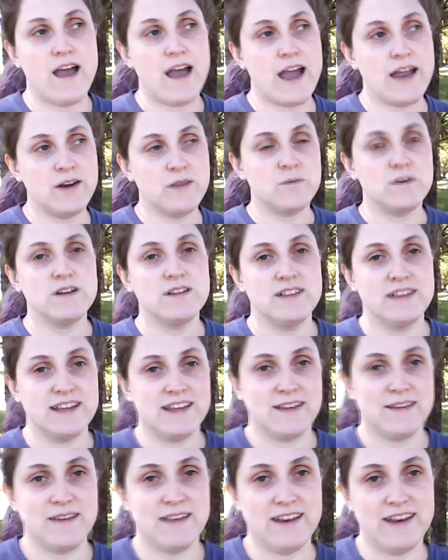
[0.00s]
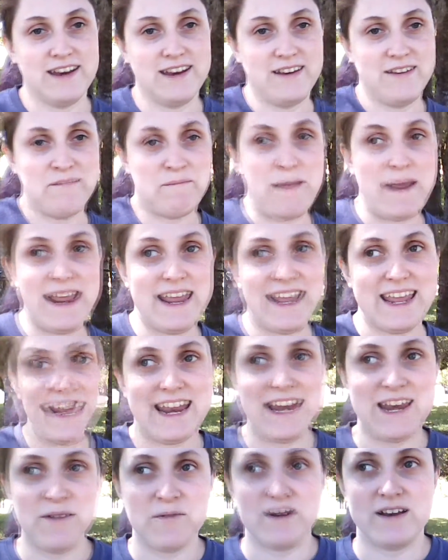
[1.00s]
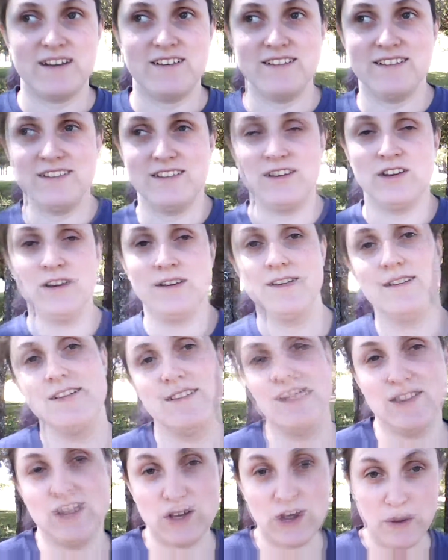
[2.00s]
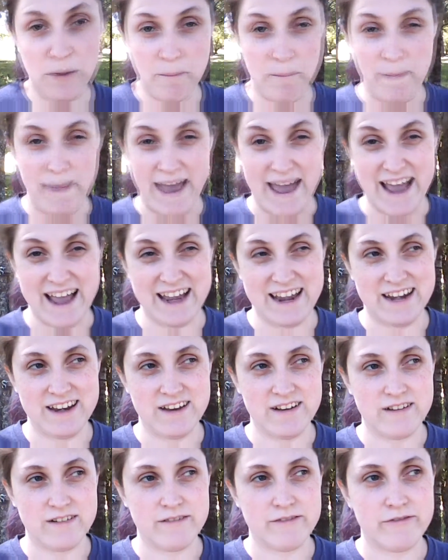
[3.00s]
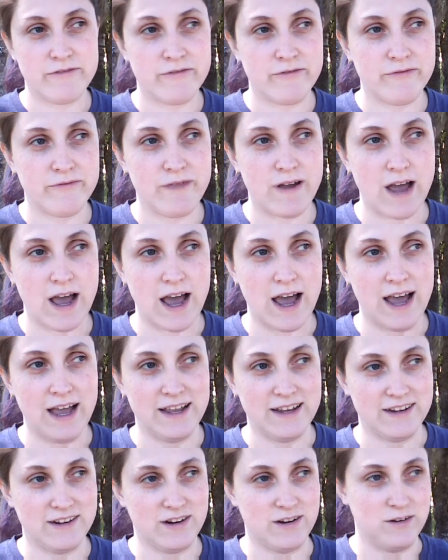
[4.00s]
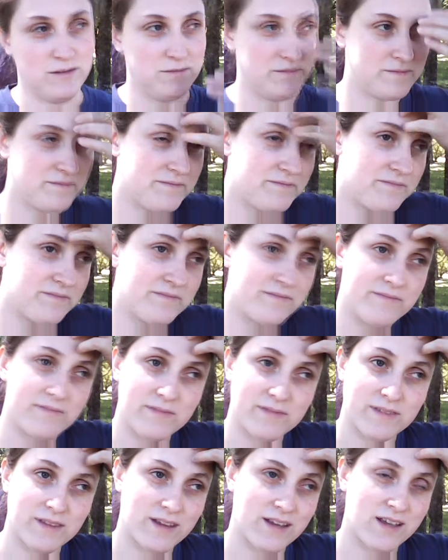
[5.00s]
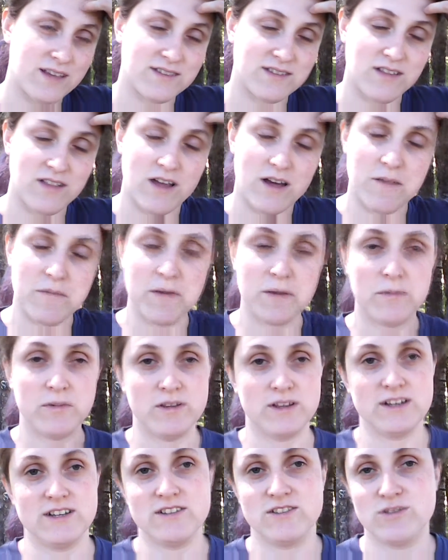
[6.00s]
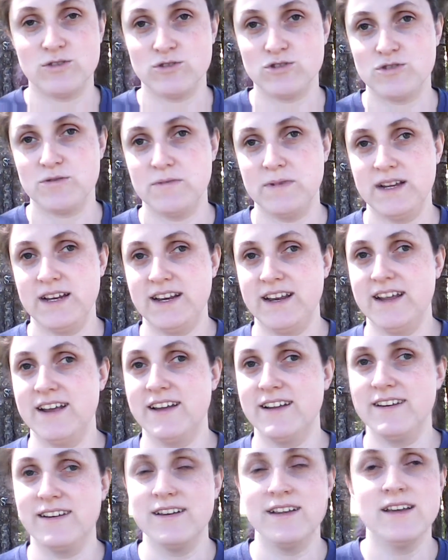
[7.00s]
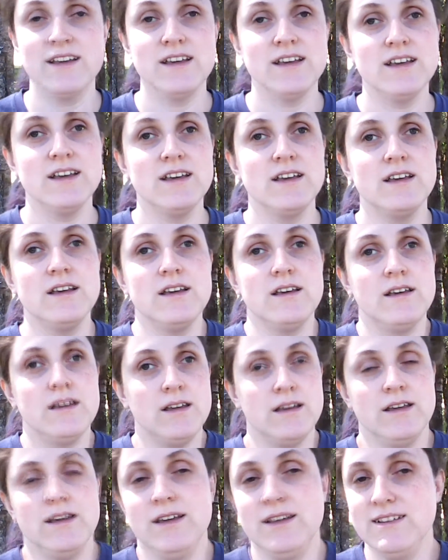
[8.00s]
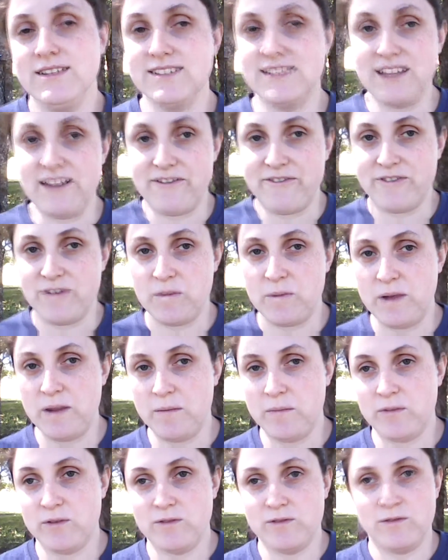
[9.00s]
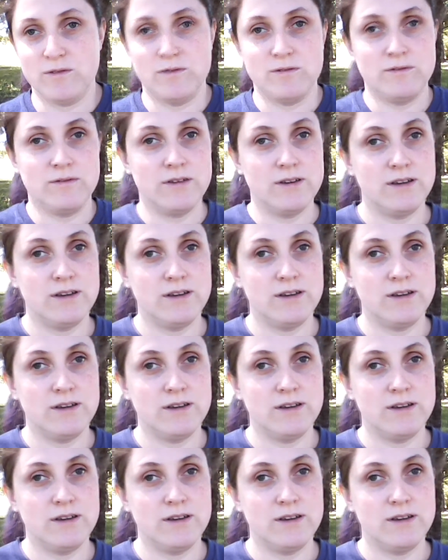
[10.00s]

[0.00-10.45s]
I don't want to make anyone look bad, because a lot of people look at social media and stuff for people